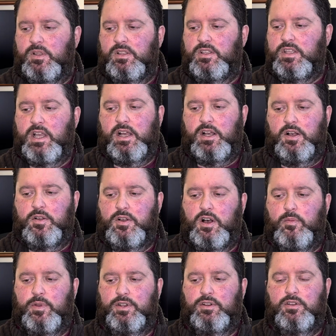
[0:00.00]
yeah, I
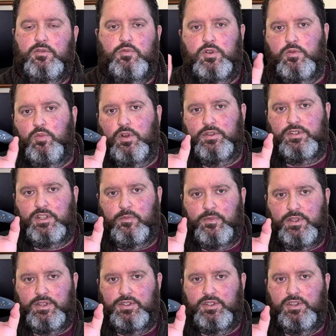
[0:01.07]
mean, who wouldn't want
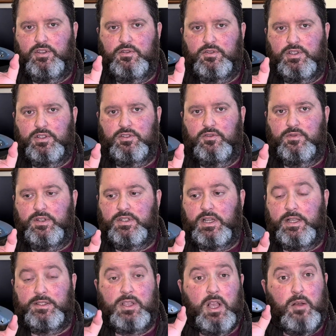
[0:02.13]
something as cute as this on their
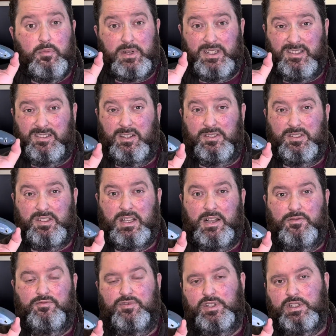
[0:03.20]
desk? But it does
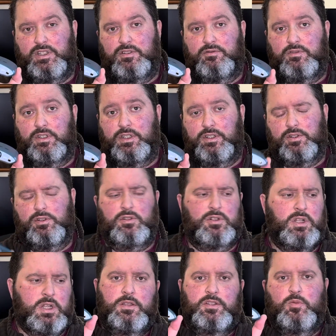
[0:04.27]
sound really, really good.
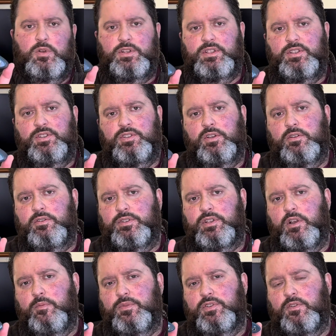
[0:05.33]
So what does this do in
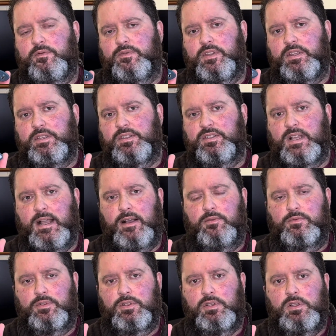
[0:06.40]
terms of the
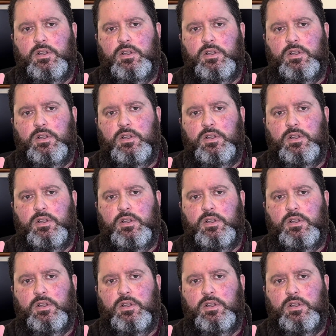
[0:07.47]
sound?